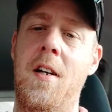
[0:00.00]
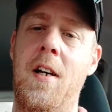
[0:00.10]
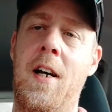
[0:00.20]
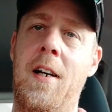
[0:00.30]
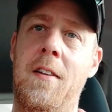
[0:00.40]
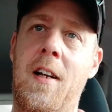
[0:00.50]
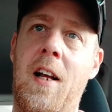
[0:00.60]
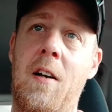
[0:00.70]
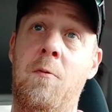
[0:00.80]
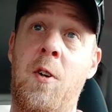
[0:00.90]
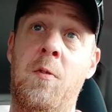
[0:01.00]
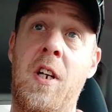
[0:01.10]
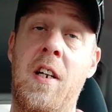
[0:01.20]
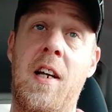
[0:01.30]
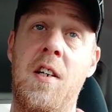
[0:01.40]
and that I have
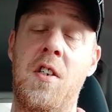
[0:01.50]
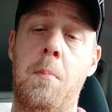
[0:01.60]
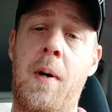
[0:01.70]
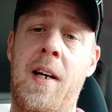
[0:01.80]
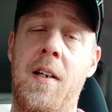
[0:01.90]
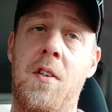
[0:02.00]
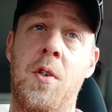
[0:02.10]
15 days to pay it.